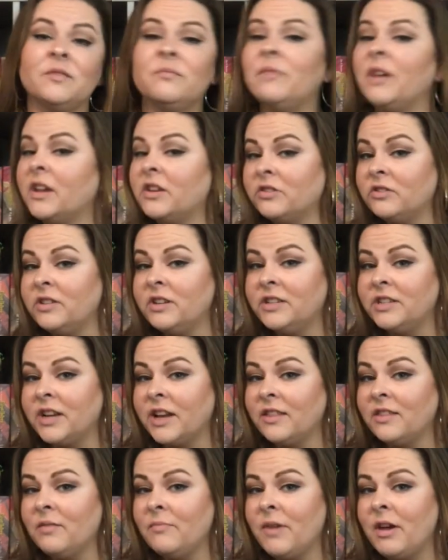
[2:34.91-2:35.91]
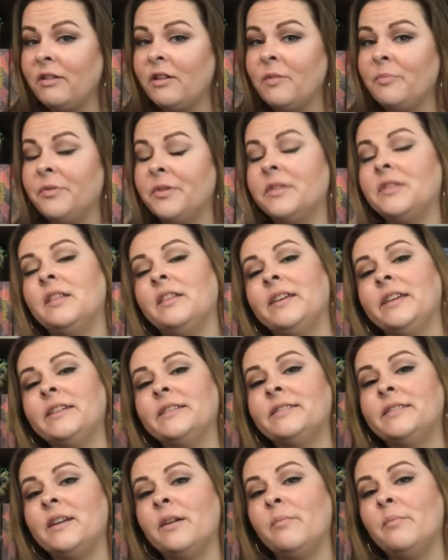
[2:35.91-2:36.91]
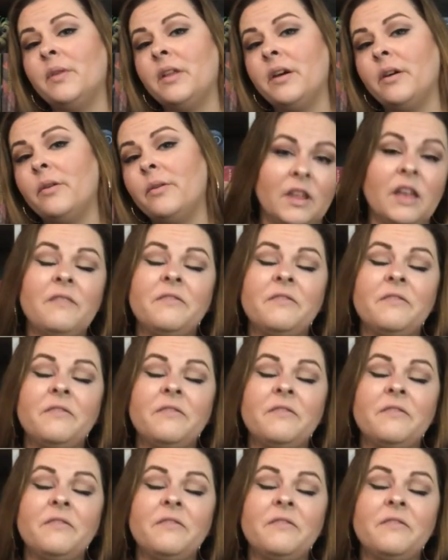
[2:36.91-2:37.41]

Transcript: So make sure to check them out. I'll put the links down below.